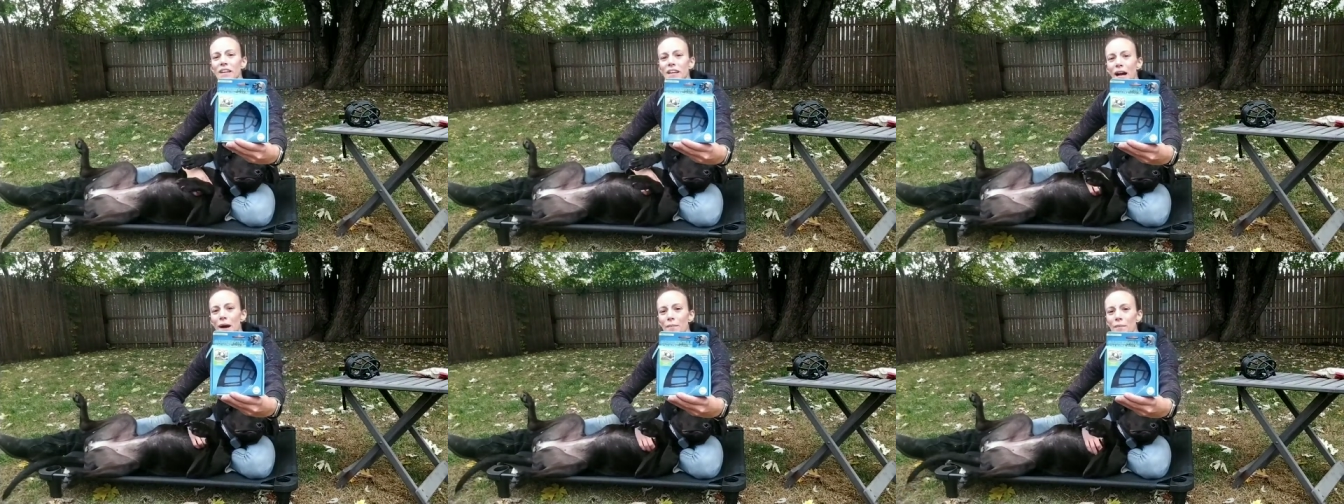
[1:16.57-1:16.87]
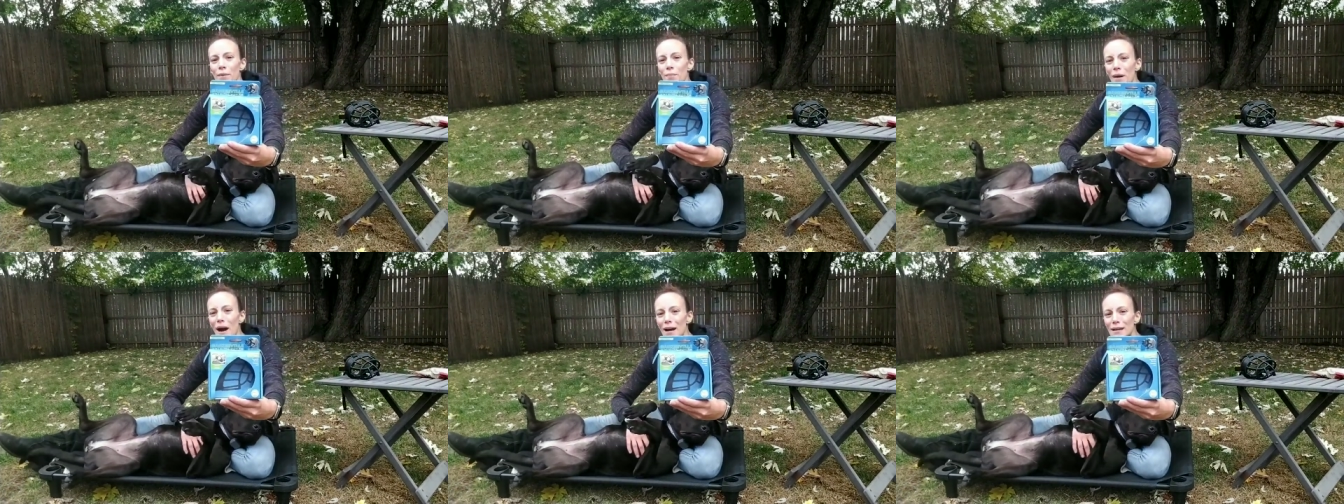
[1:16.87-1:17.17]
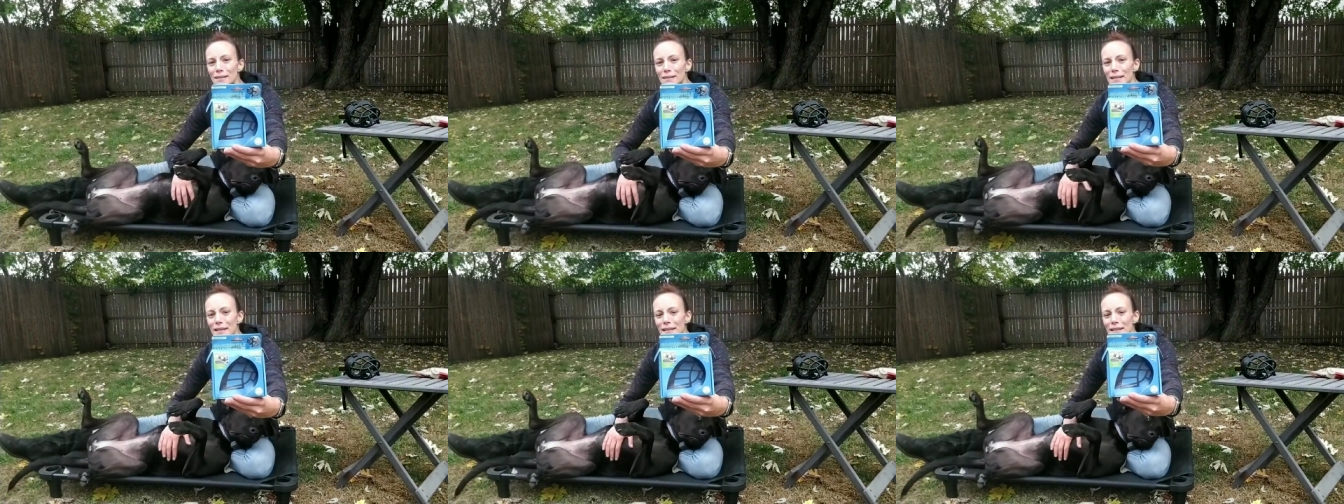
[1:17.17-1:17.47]
They come in a
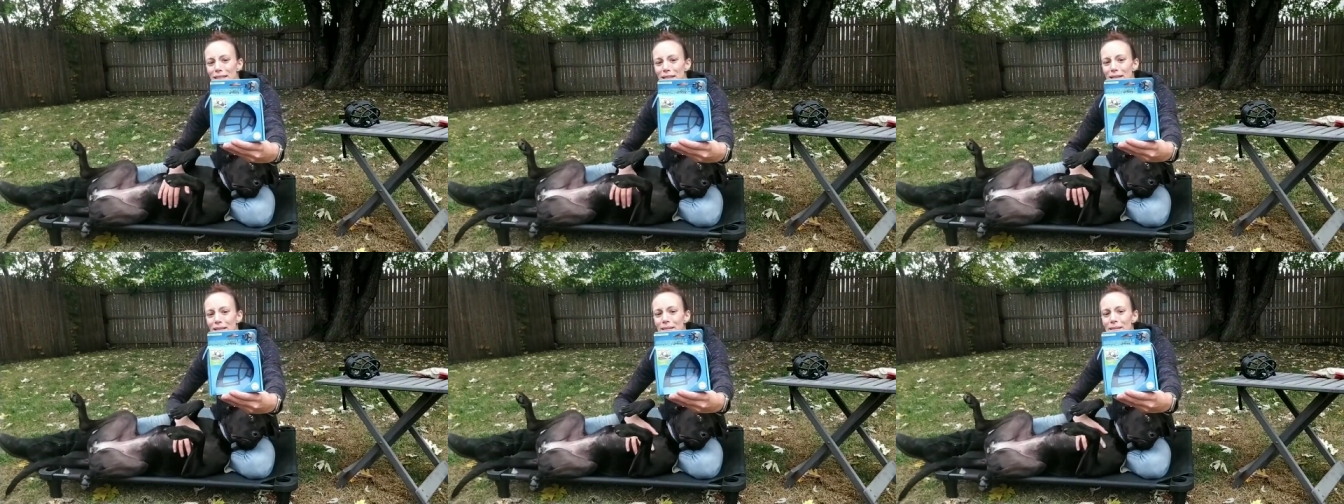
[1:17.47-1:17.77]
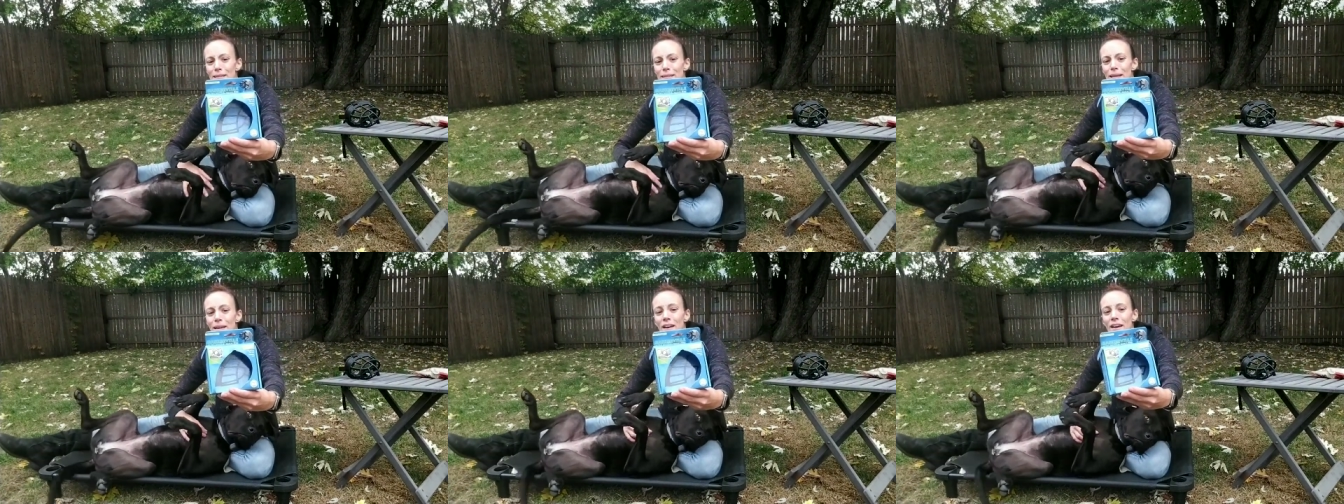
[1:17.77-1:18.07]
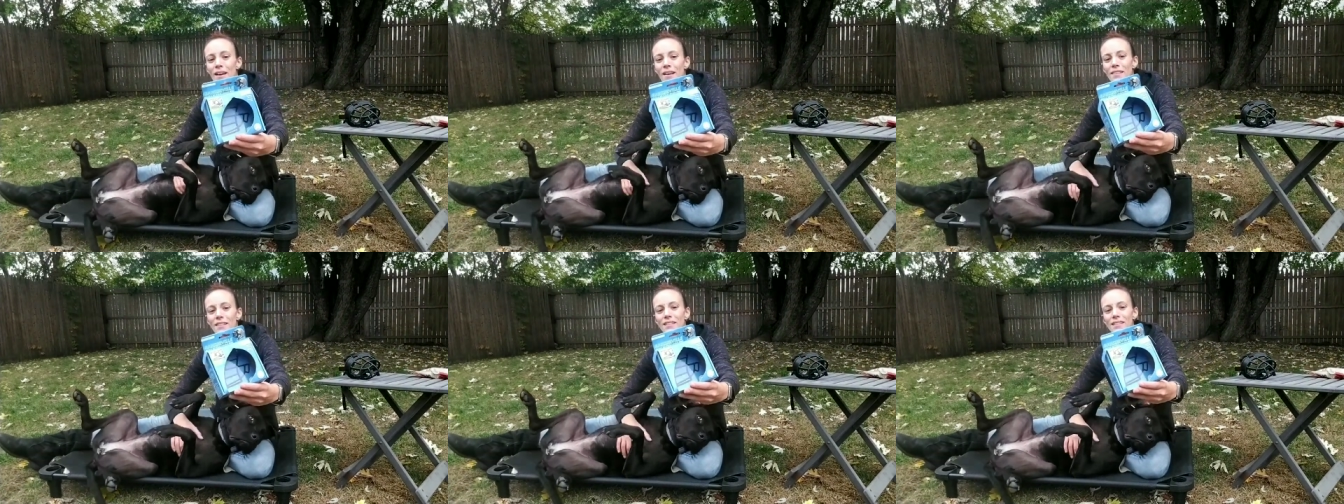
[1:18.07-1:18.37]
box like this.
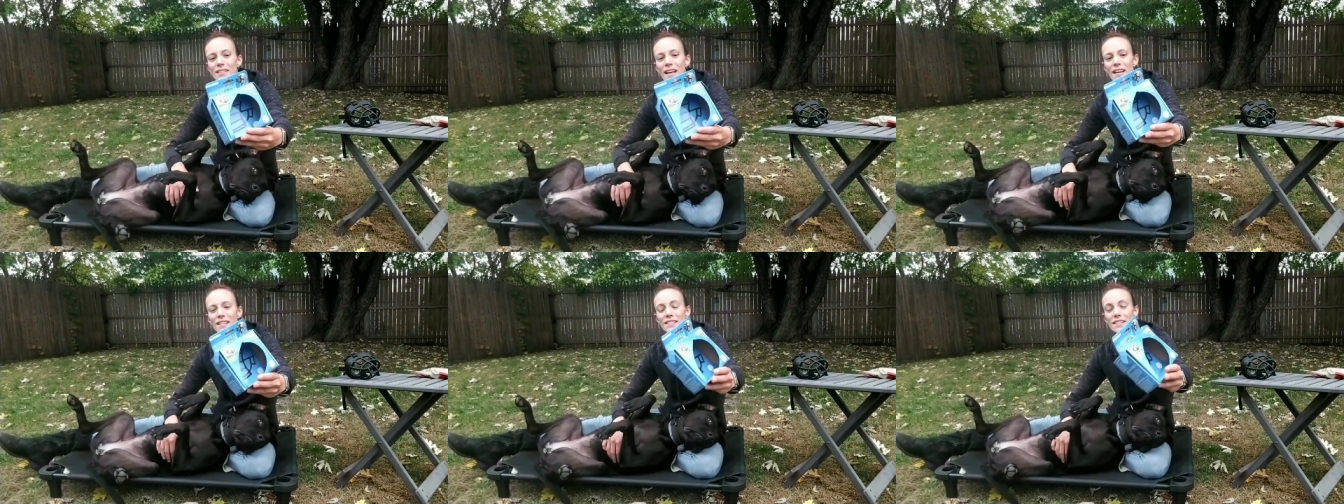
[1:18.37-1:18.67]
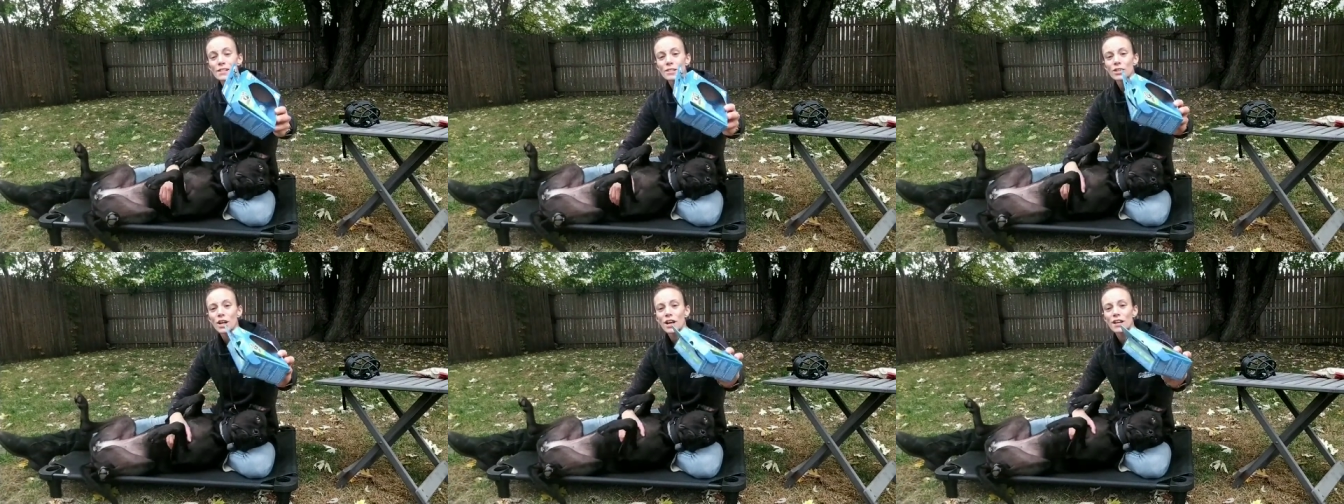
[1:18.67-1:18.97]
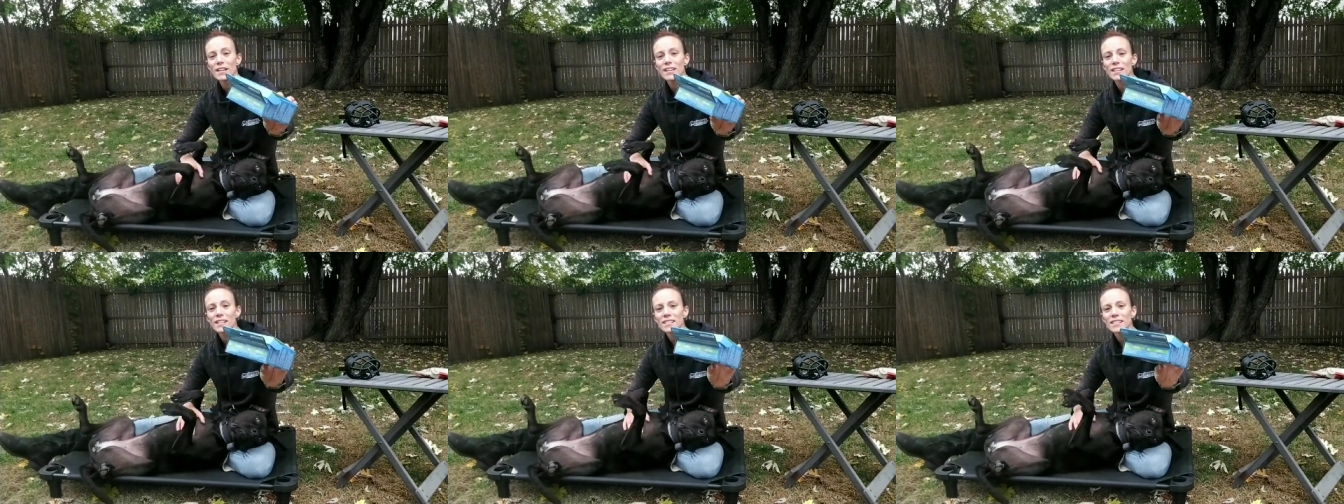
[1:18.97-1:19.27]
The sizing
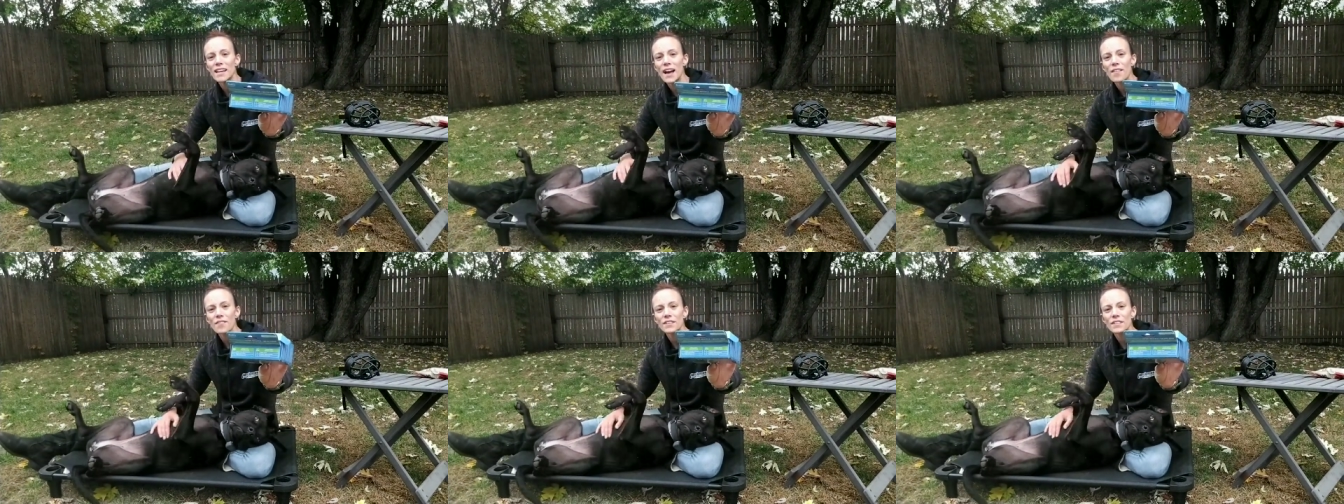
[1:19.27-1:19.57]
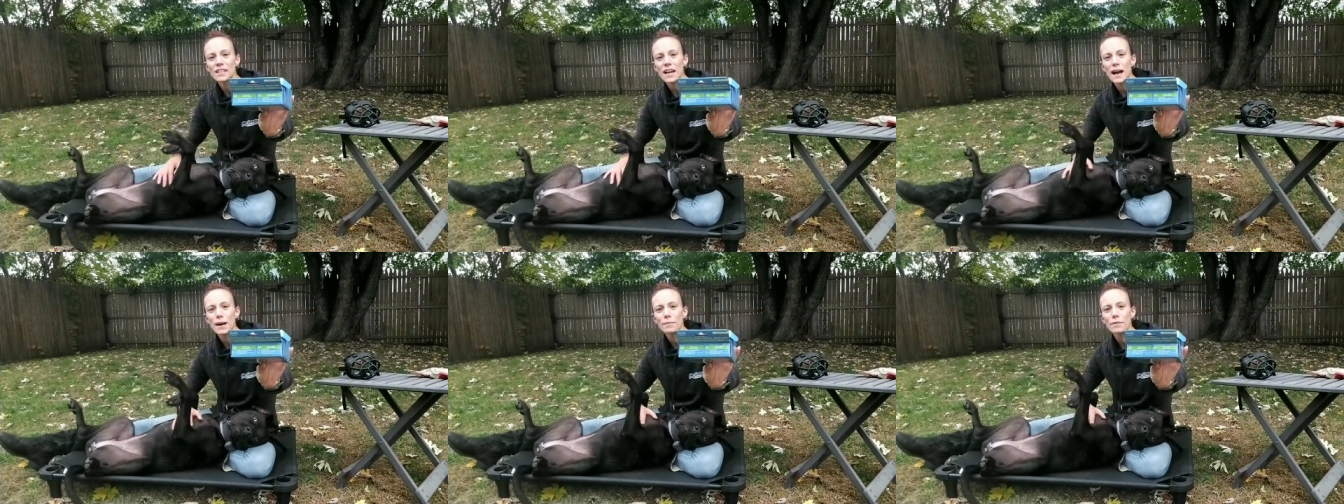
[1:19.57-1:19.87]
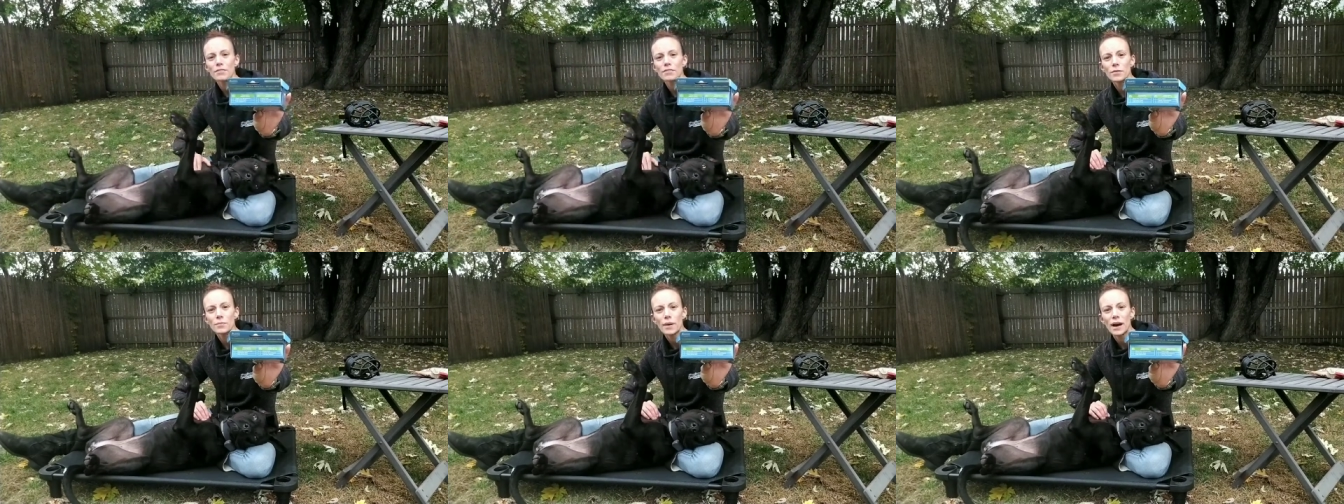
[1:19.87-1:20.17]
chart is on the top
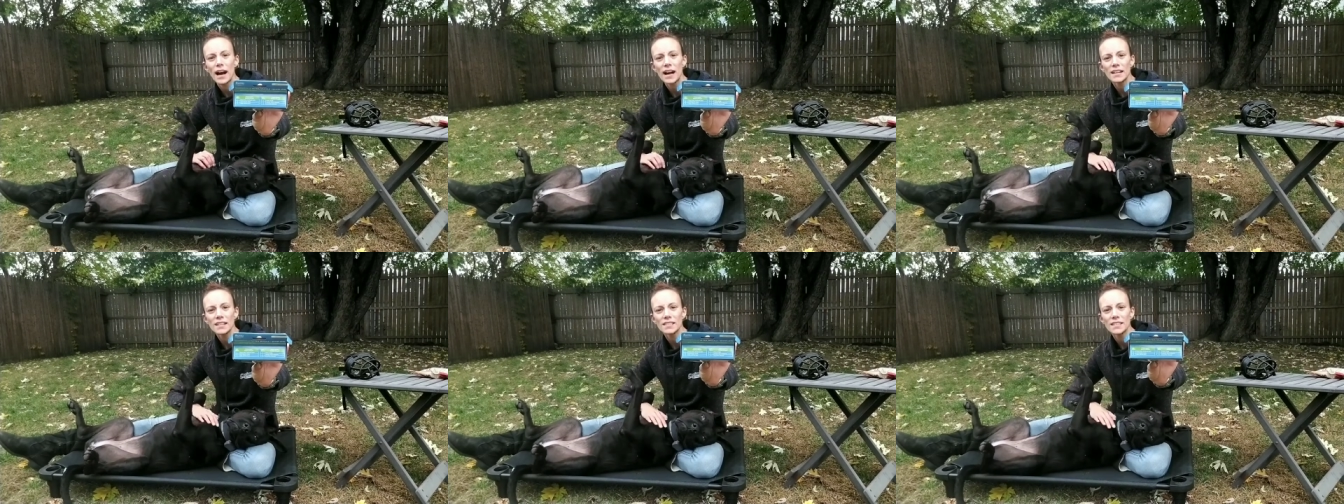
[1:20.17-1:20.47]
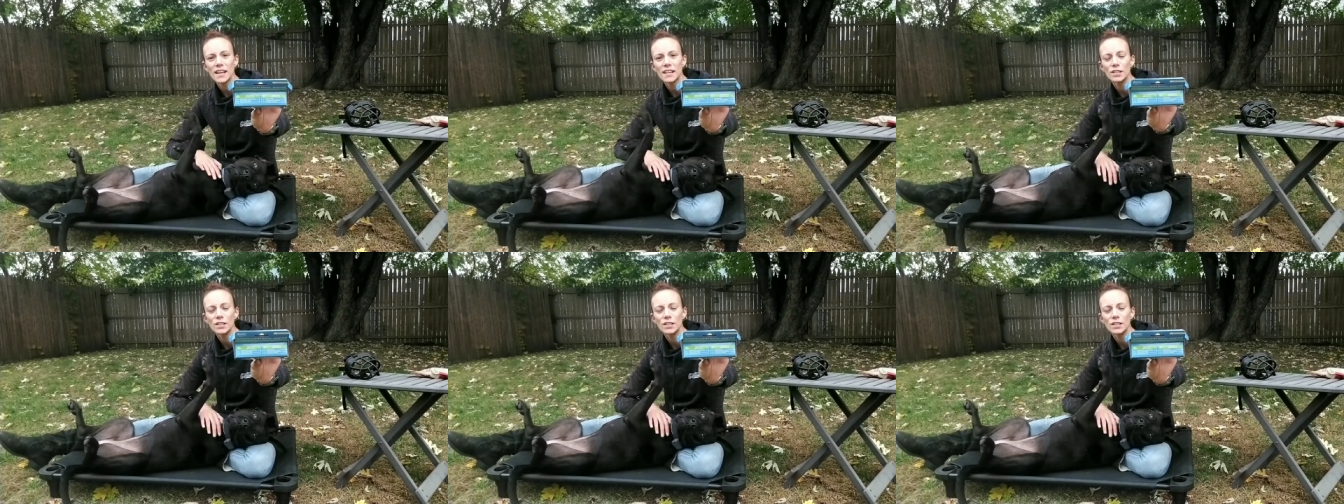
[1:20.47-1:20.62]
of the box,